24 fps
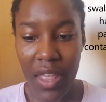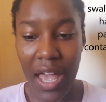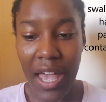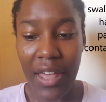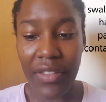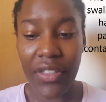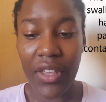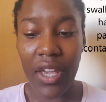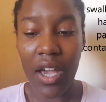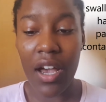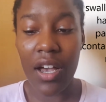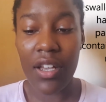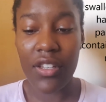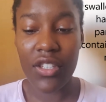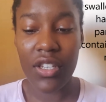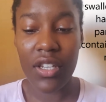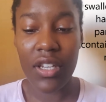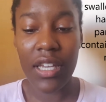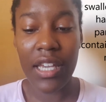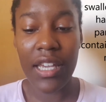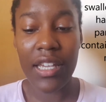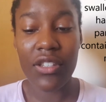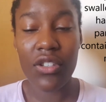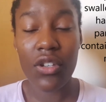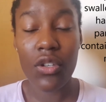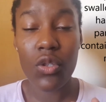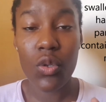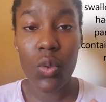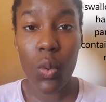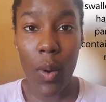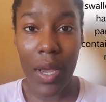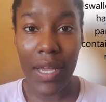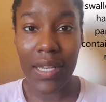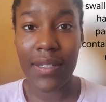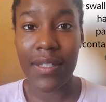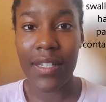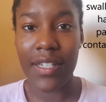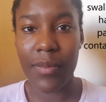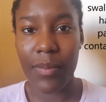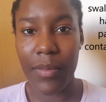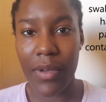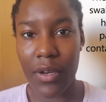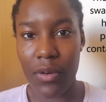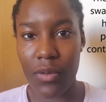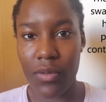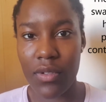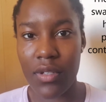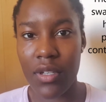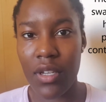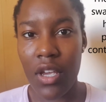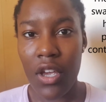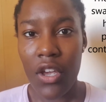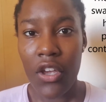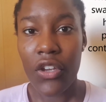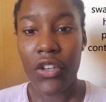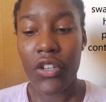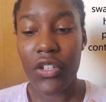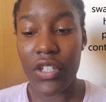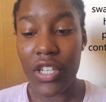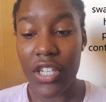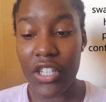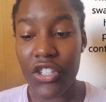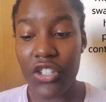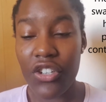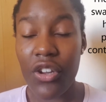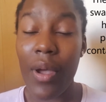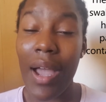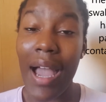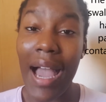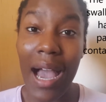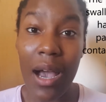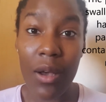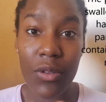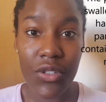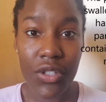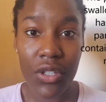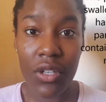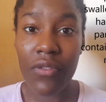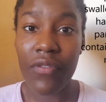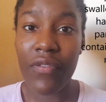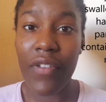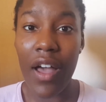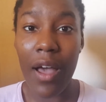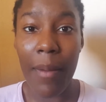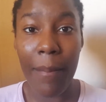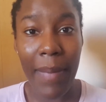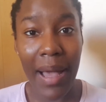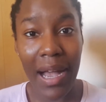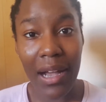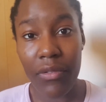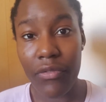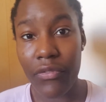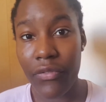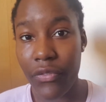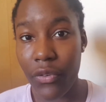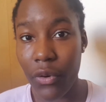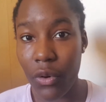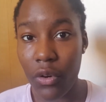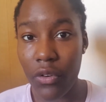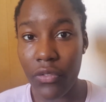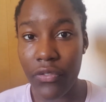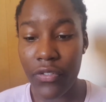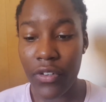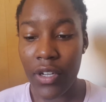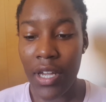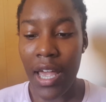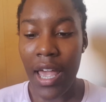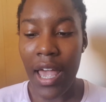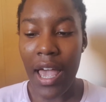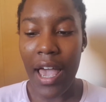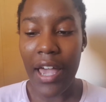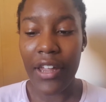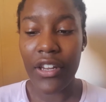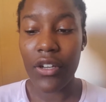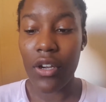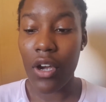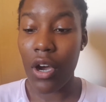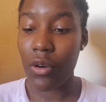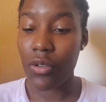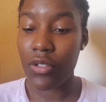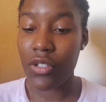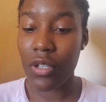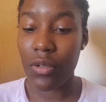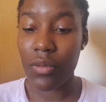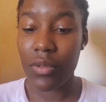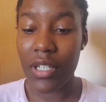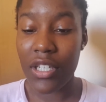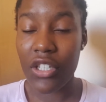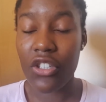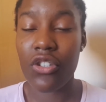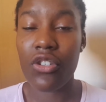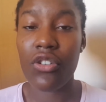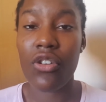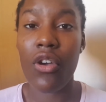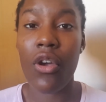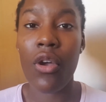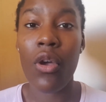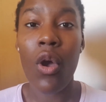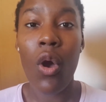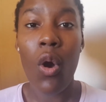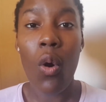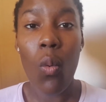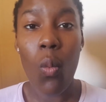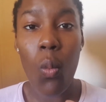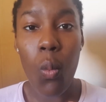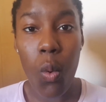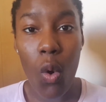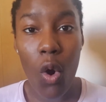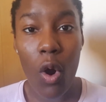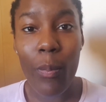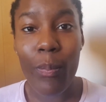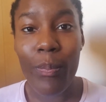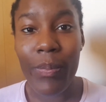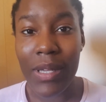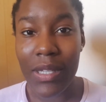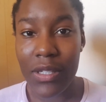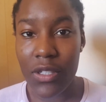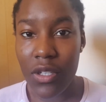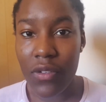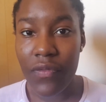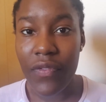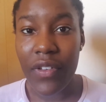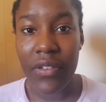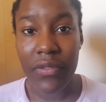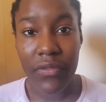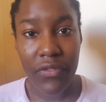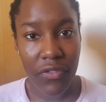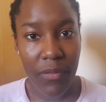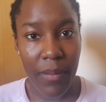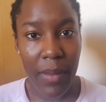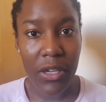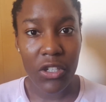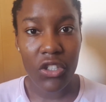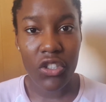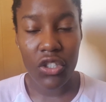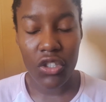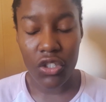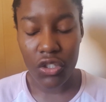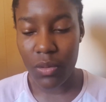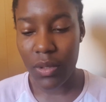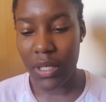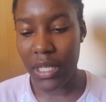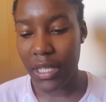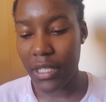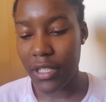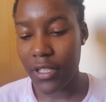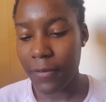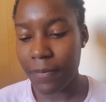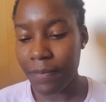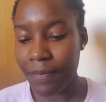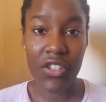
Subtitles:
And the answer is 20 mils. You need to know how to convert back and forth, and you also need to know what bits of information you need.